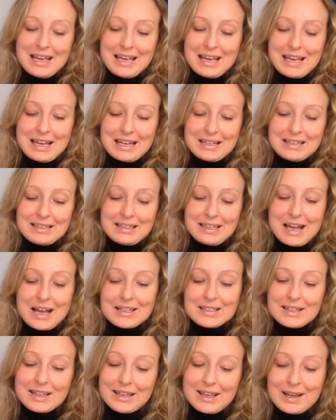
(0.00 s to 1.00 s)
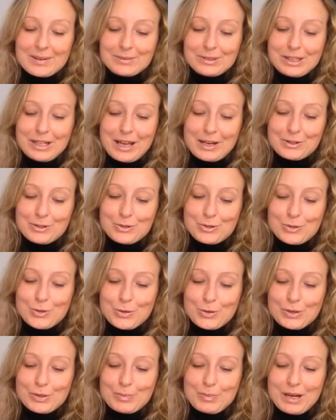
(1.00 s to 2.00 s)
And the last thing I would like to
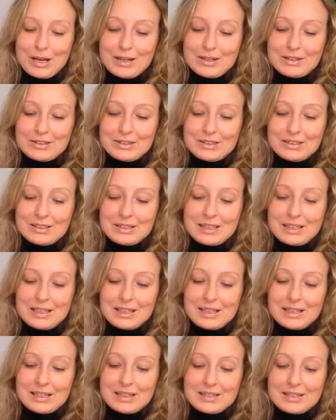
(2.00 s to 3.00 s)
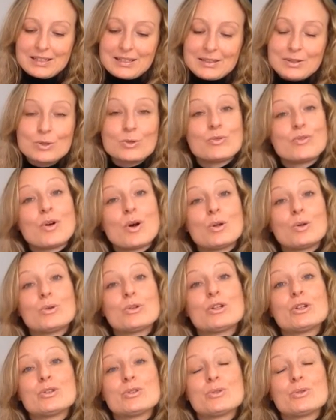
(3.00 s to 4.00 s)
talk about is to follow
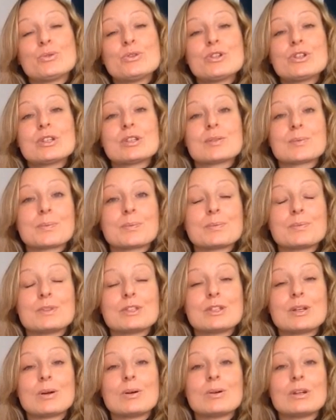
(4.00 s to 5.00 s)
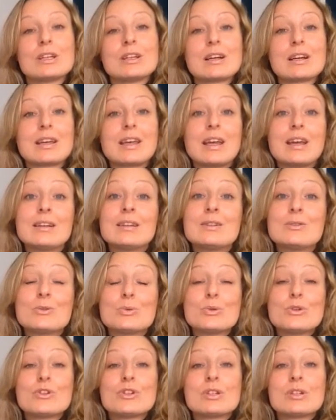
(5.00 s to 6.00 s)
your intuition. So again,
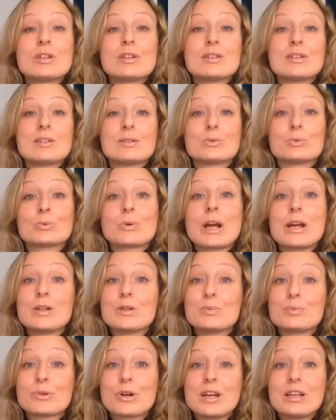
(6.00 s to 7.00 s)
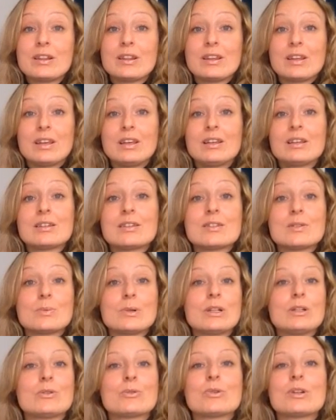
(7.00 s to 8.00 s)
intuition is a right brain thing. It's
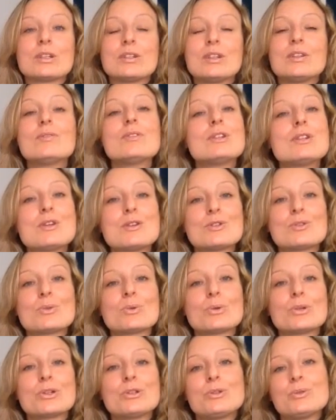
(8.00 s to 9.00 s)
where the creativity is stored,